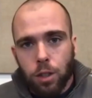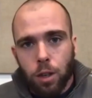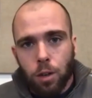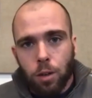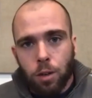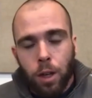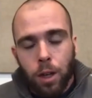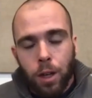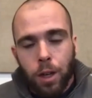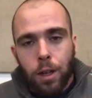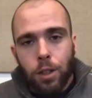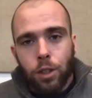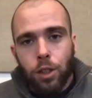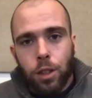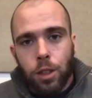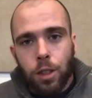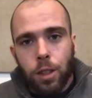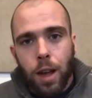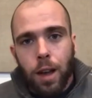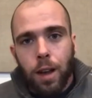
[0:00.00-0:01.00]
So
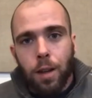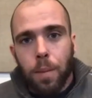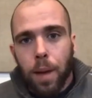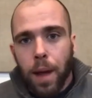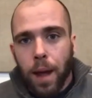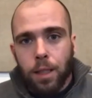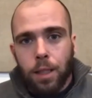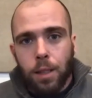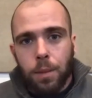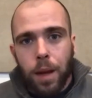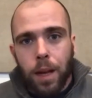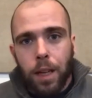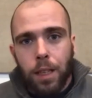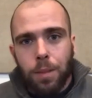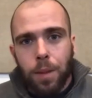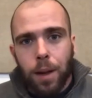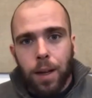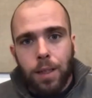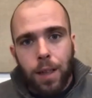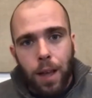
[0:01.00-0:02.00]
just to kind of
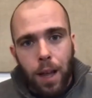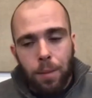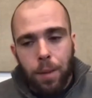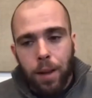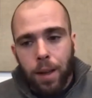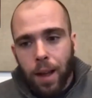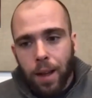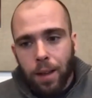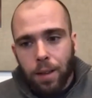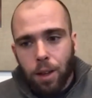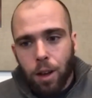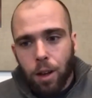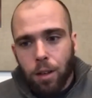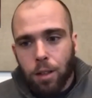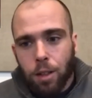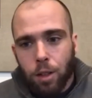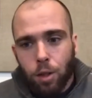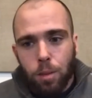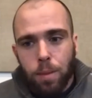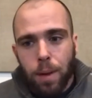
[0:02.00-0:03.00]
maximize my time, like I talked
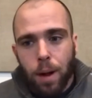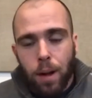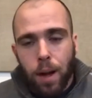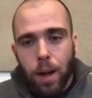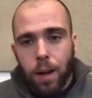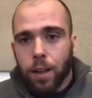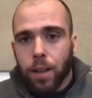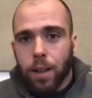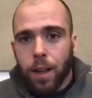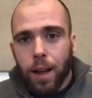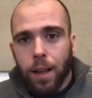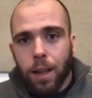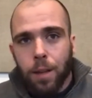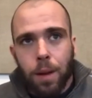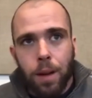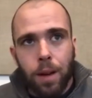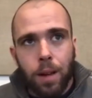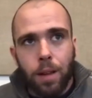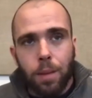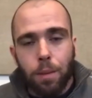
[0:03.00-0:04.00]
to you about, kind of
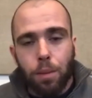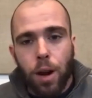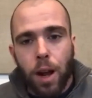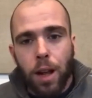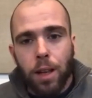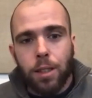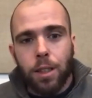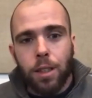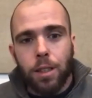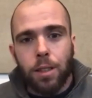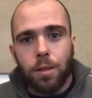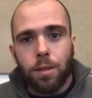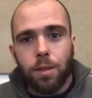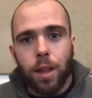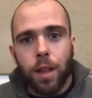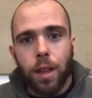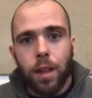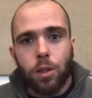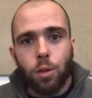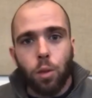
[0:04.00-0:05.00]
documenting the process of
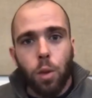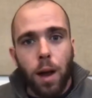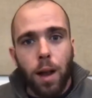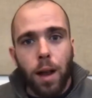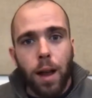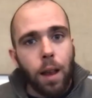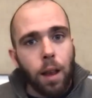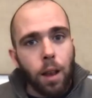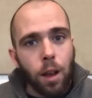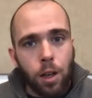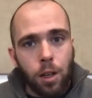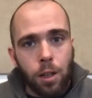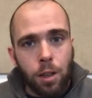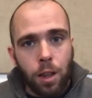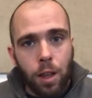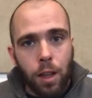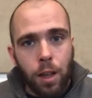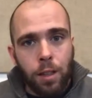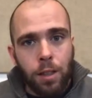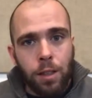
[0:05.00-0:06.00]
things while I
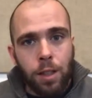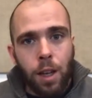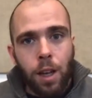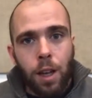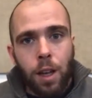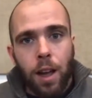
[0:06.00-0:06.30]
learn things,